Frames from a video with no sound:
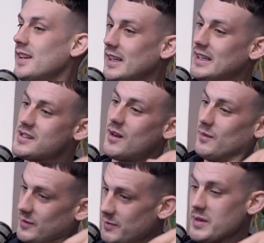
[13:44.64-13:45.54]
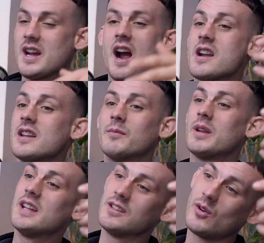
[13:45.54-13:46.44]
so we'd be carrying
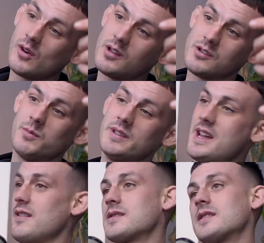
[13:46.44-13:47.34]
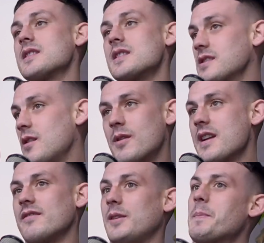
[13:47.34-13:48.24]
blade tiles up and down stairs or
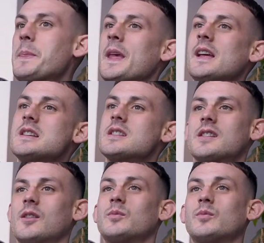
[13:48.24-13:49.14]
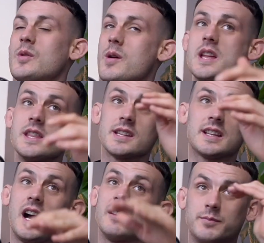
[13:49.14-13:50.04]
whatever. So we were in this
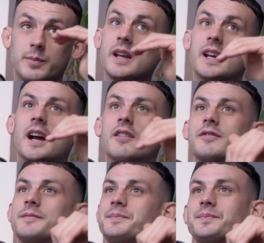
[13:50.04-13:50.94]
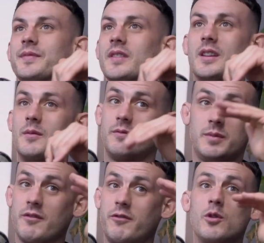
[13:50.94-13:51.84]
big gaff,
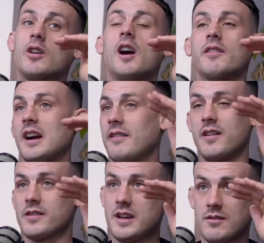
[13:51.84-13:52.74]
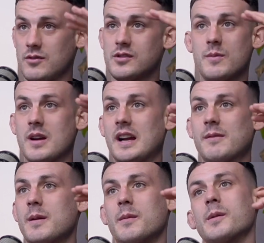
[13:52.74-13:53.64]
fuck off gaff out of the south side somewhere, I can't
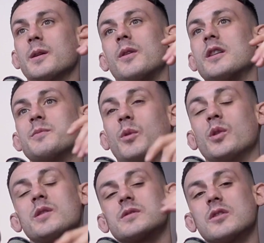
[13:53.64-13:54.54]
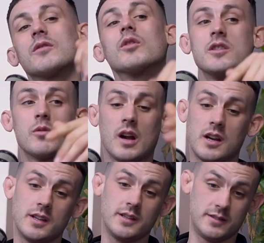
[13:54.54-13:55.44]
remember where it was, but he was like, right, you carried